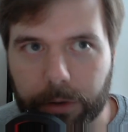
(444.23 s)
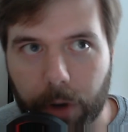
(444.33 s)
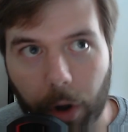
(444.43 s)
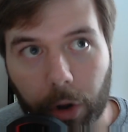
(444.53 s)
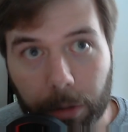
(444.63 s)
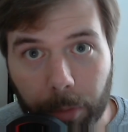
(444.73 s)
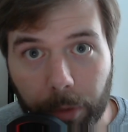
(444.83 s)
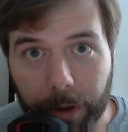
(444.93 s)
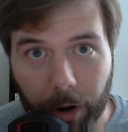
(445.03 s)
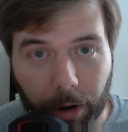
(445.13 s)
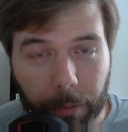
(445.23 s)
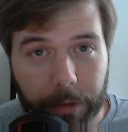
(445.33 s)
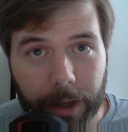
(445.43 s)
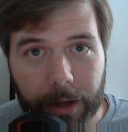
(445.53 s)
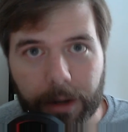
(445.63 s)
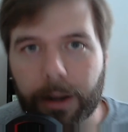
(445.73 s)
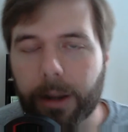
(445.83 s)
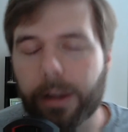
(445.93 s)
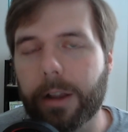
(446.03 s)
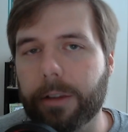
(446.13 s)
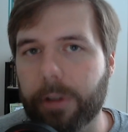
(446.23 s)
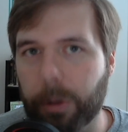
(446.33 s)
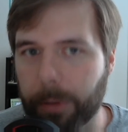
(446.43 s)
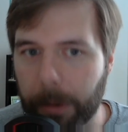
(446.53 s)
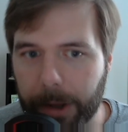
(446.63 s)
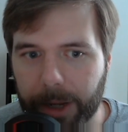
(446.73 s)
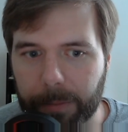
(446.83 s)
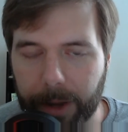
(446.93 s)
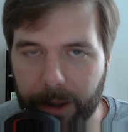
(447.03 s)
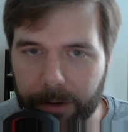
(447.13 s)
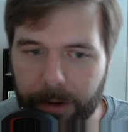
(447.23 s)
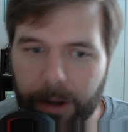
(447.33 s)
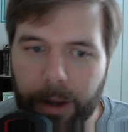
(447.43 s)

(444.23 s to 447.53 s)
tolerable they are with that, and so you're probably gonna get banned.